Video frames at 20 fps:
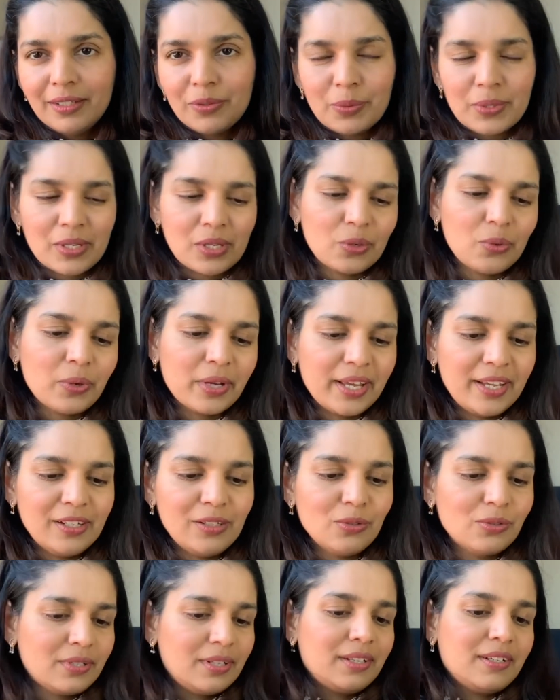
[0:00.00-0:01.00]
I was like, okay, it
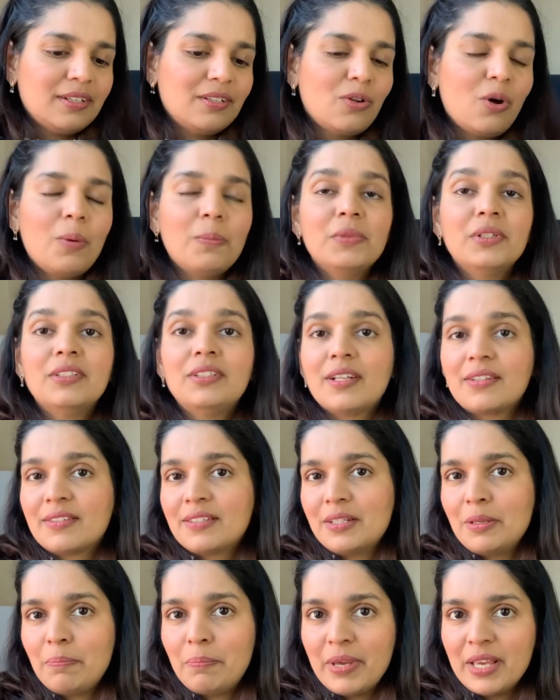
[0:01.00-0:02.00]
looks like a normal
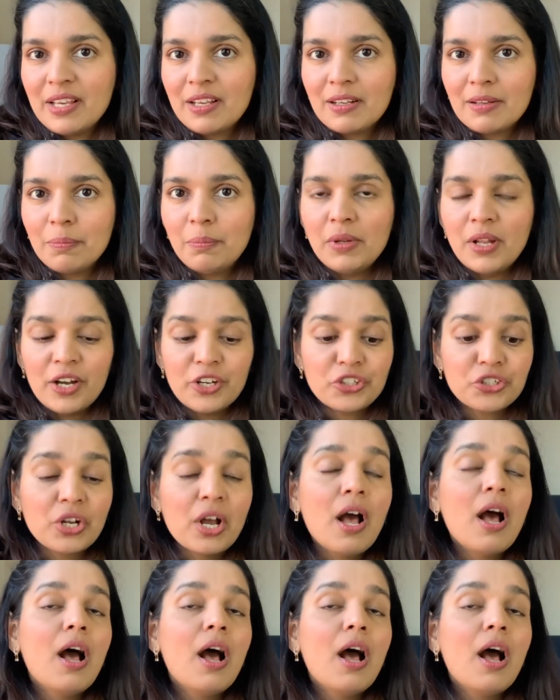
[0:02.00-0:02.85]
dusty pink blush,